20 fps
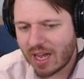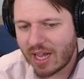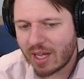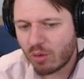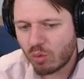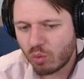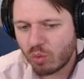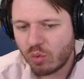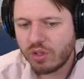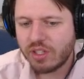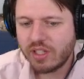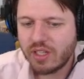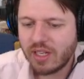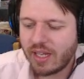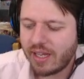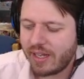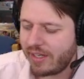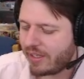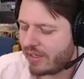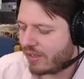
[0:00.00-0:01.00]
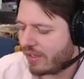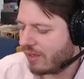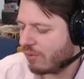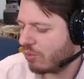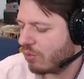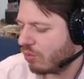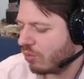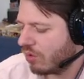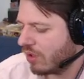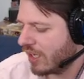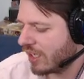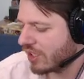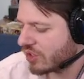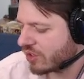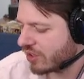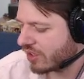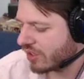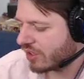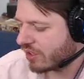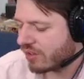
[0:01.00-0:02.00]
I would like, and we'll
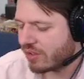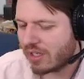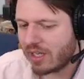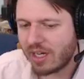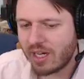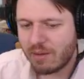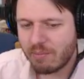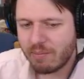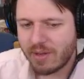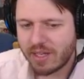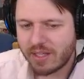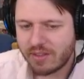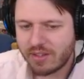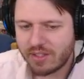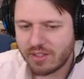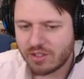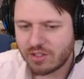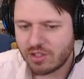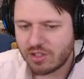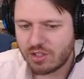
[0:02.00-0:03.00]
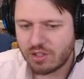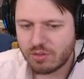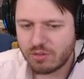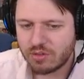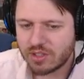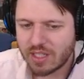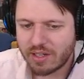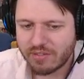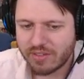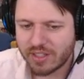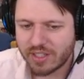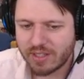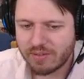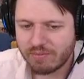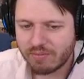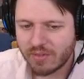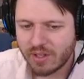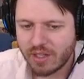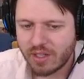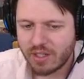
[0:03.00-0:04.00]
actually make these 270
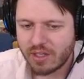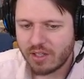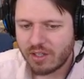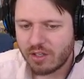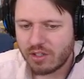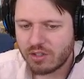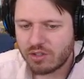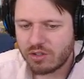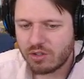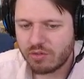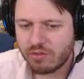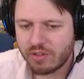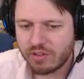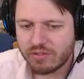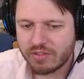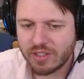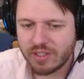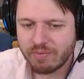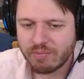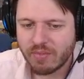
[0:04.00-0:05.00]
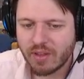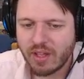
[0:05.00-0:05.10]
or 250.